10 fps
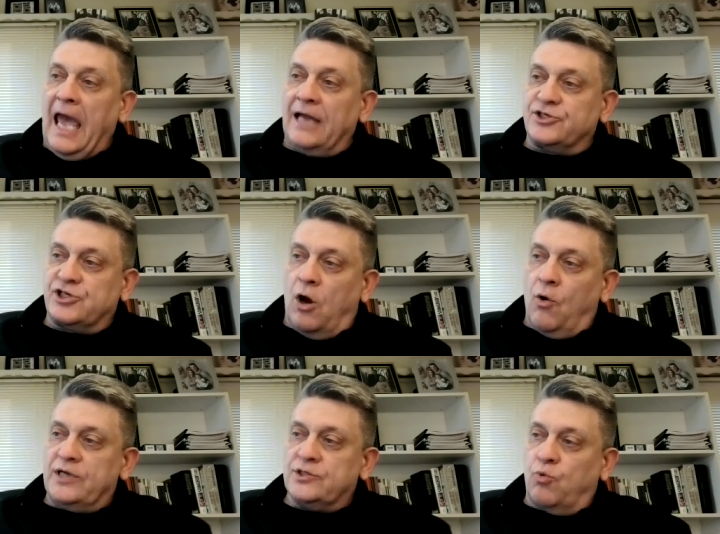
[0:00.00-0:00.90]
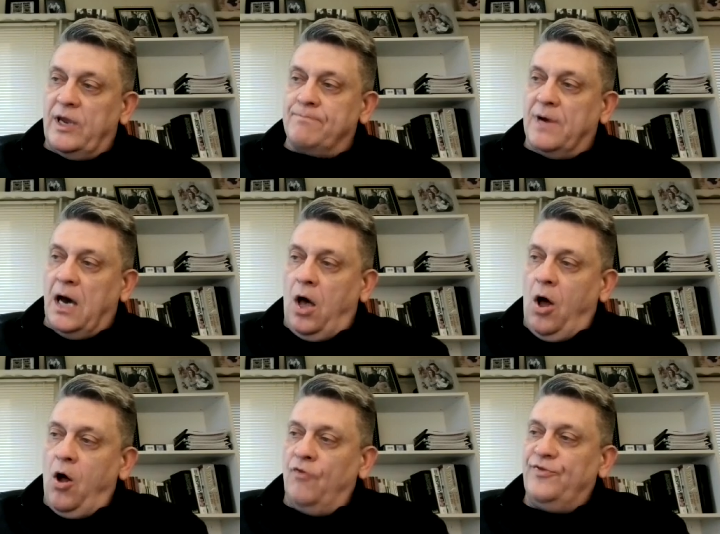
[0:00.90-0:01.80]
And so as we
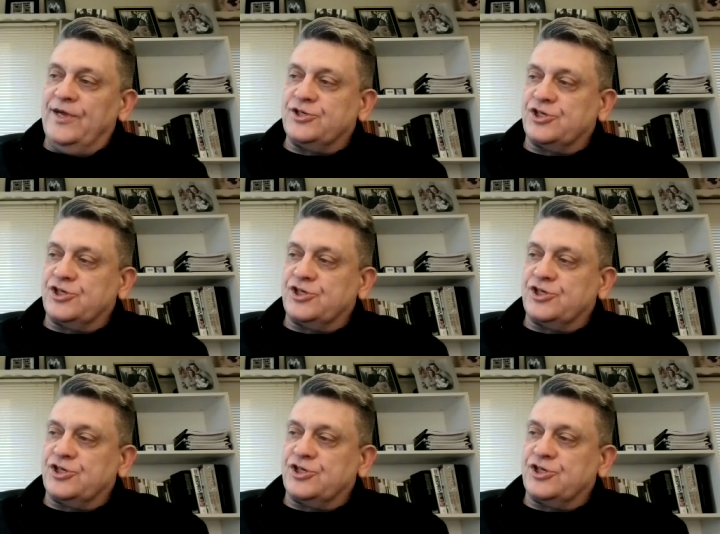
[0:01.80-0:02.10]
behold the